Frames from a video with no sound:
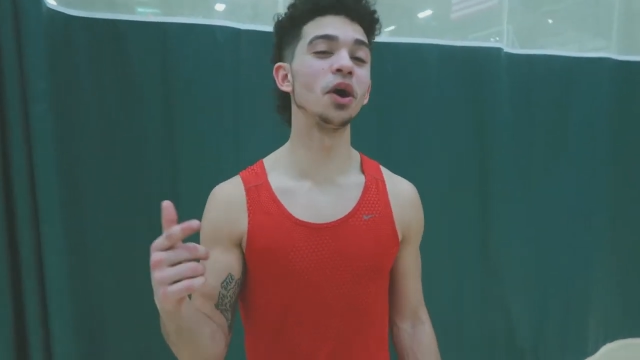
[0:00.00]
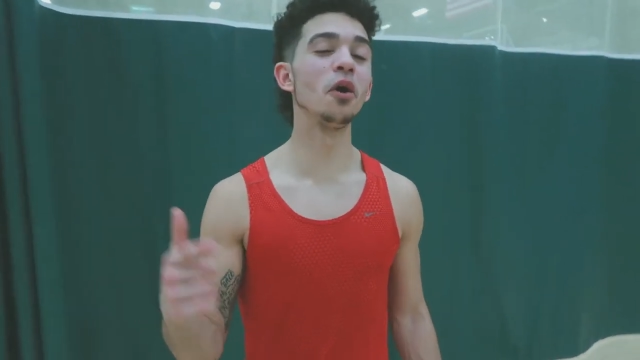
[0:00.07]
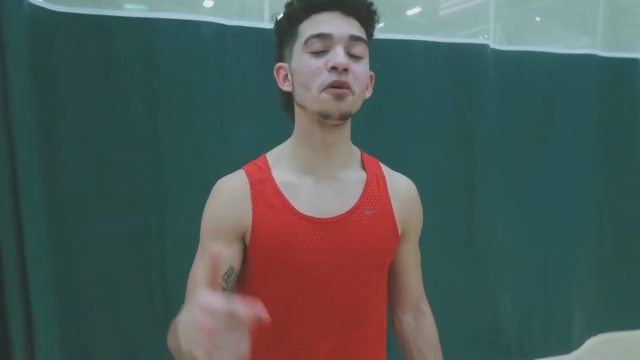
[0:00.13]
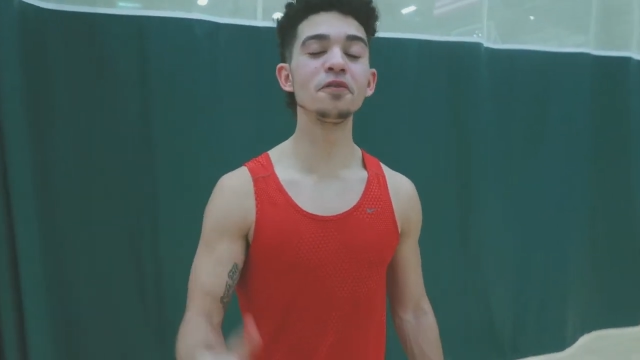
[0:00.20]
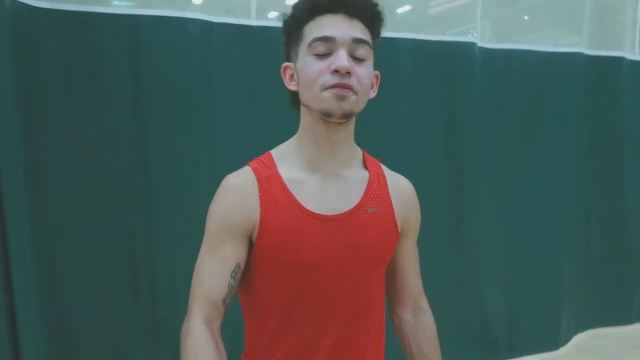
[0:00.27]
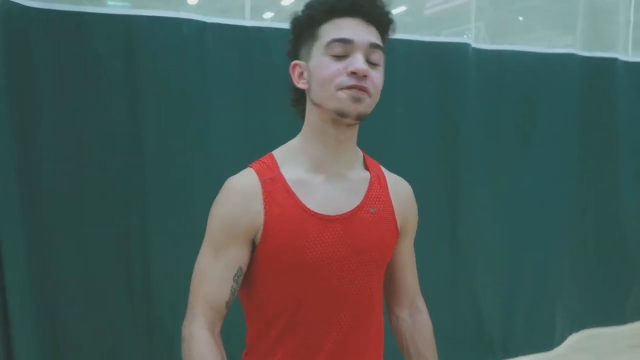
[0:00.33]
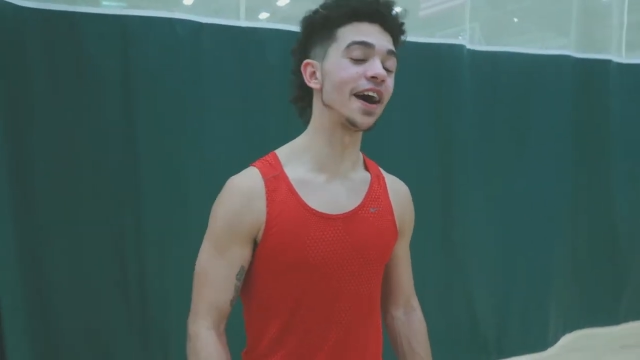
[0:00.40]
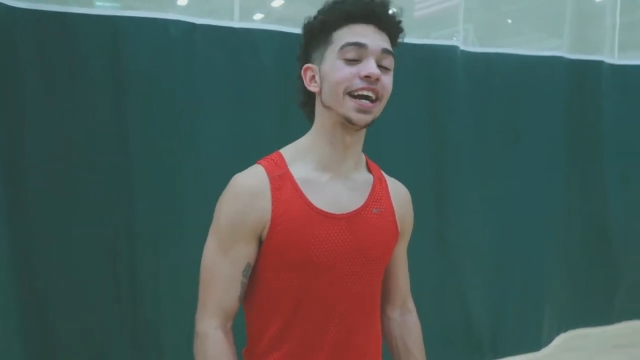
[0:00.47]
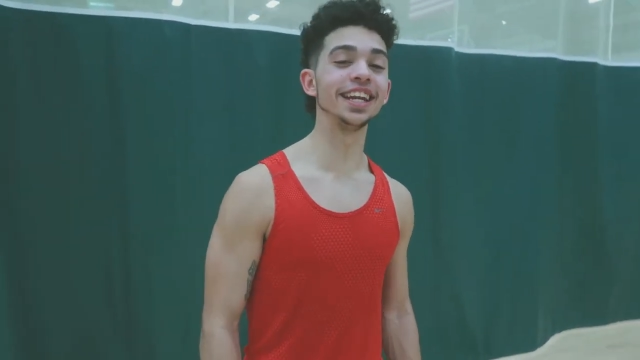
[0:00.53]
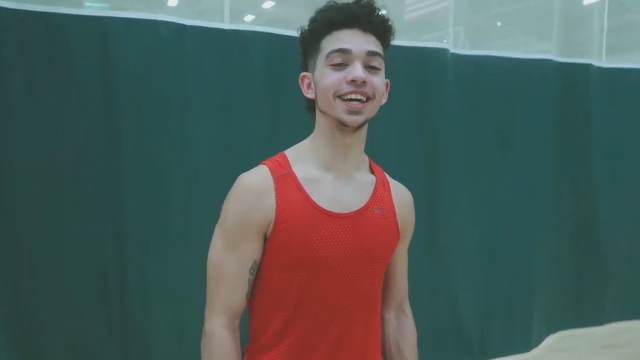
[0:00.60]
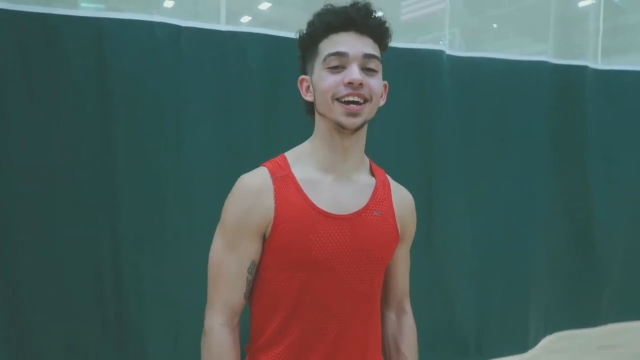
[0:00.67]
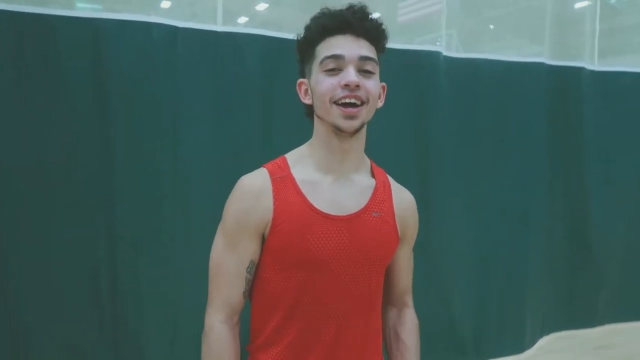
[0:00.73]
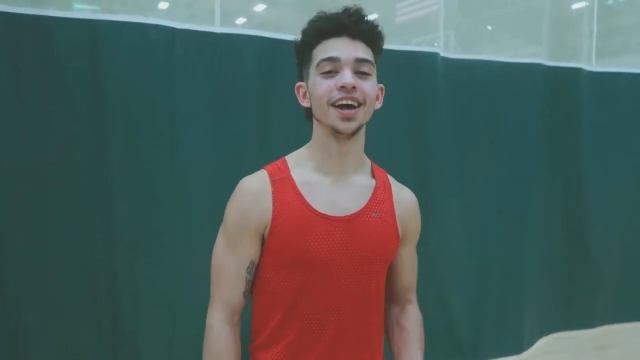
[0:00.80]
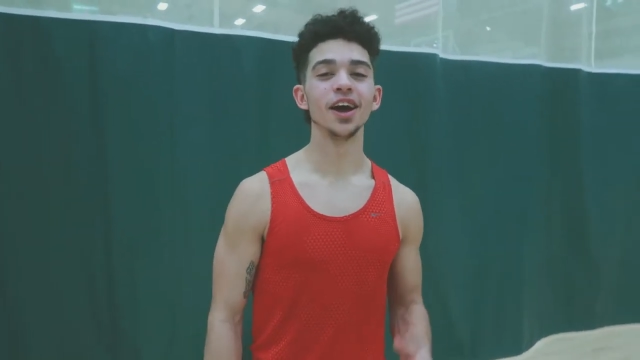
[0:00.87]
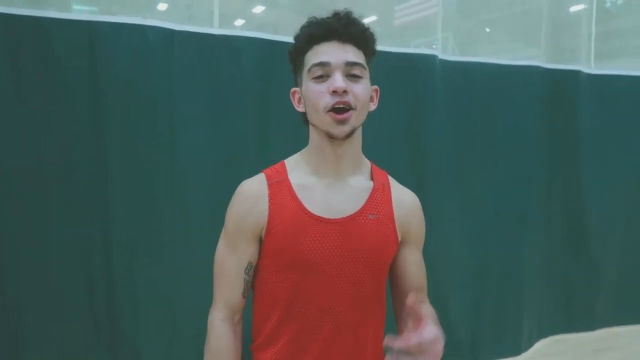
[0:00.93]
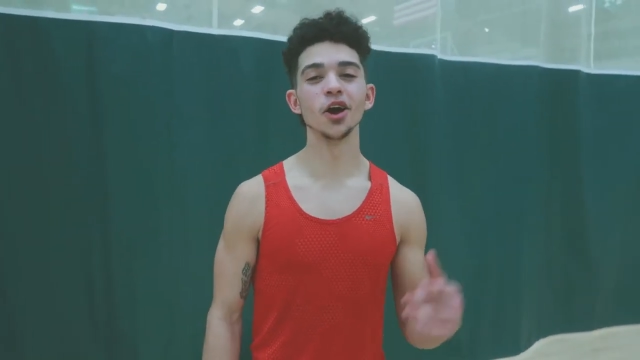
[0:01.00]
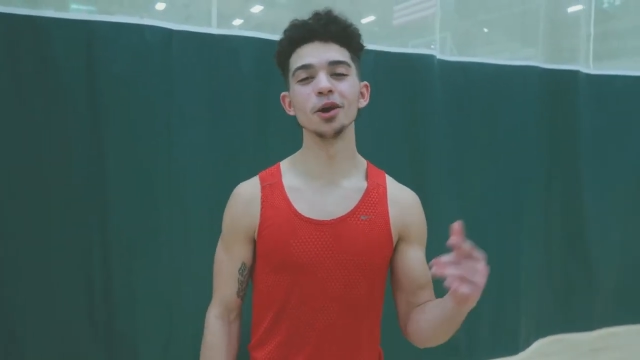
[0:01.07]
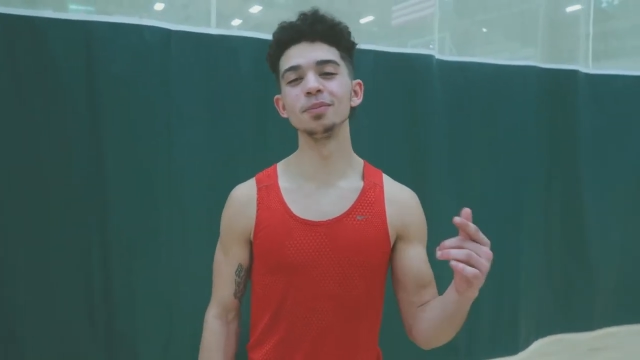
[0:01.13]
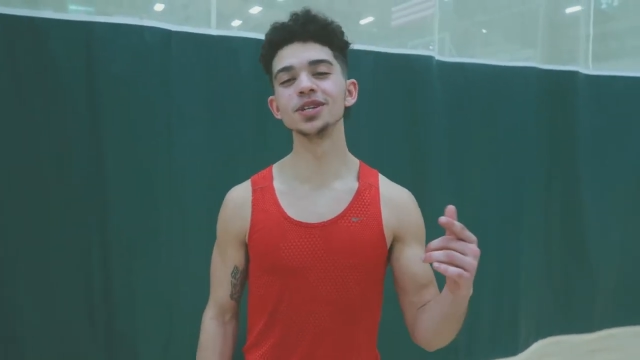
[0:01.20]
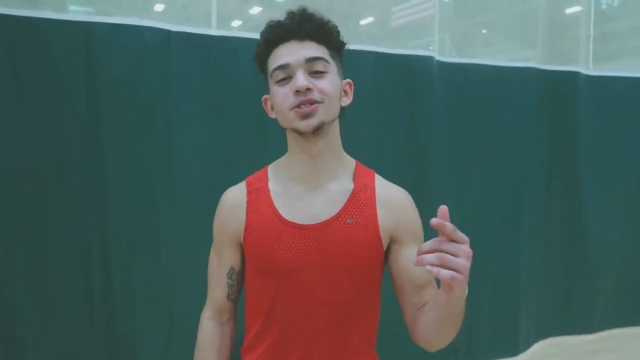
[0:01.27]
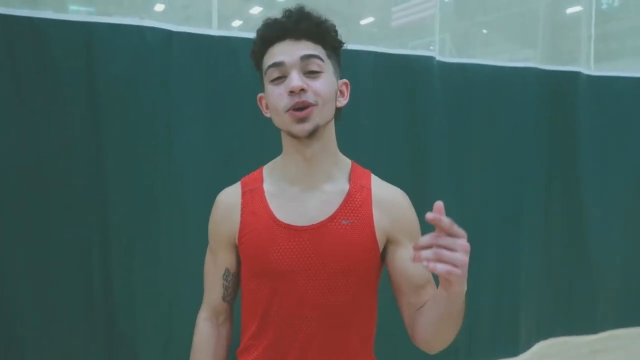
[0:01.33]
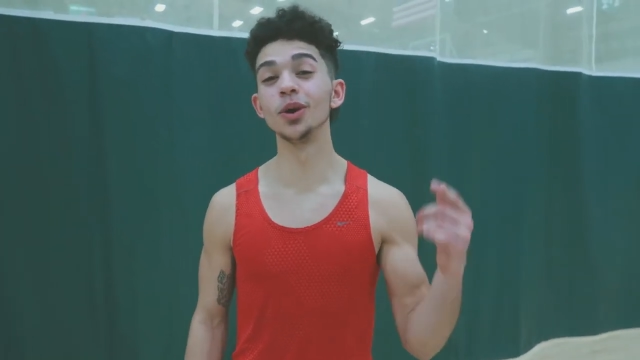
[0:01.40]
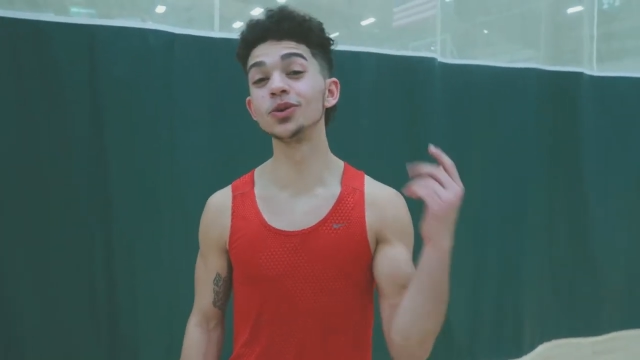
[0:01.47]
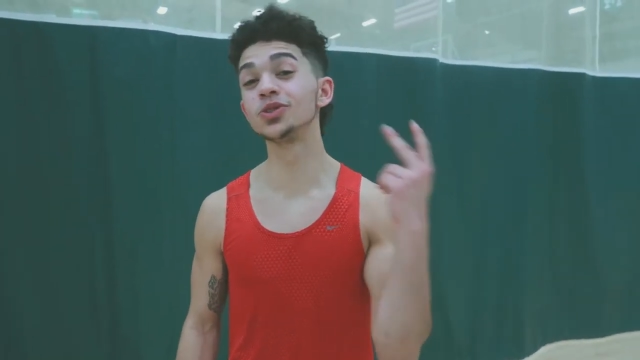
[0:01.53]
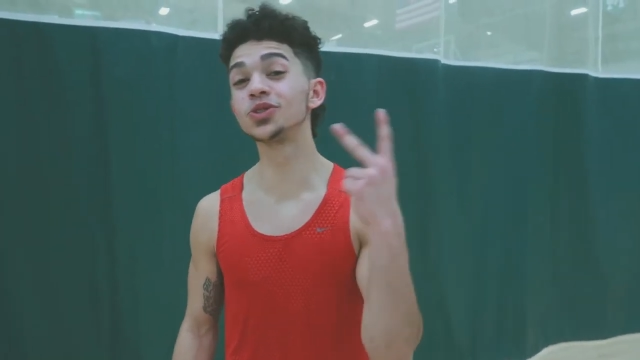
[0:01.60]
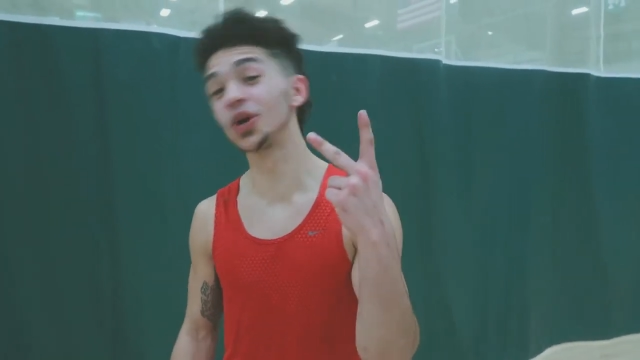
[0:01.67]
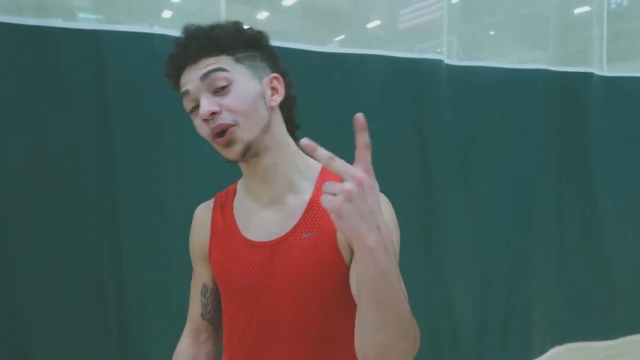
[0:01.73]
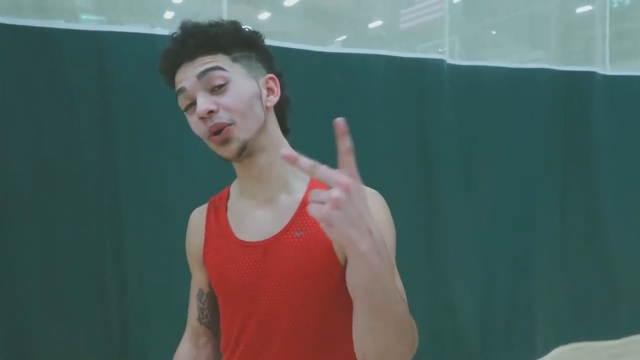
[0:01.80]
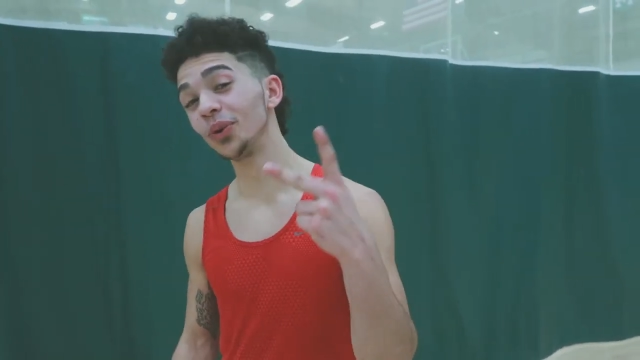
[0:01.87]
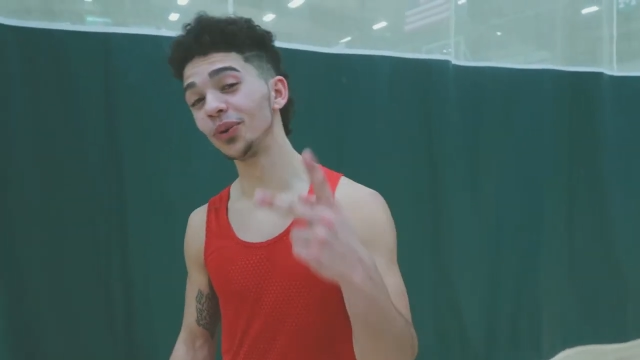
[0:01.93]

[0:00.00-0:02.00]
Don't Fight It, Herbisode two.